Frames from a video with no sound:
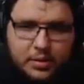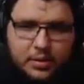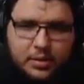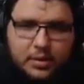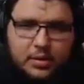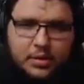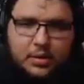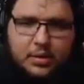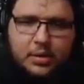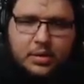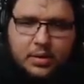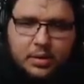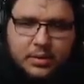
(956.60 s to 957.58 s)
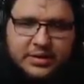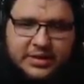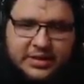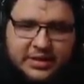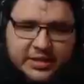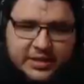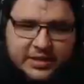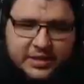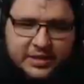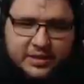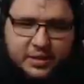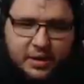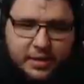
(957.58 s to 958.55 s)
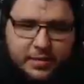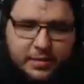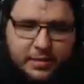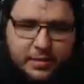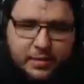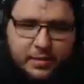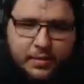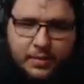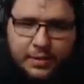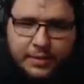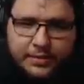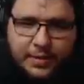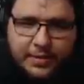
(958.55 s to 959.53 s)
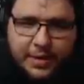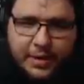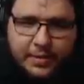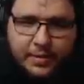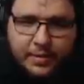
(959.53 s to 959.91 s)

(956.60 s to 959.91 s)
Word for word: I got it. Oh, sorry. That was my bad. Okay.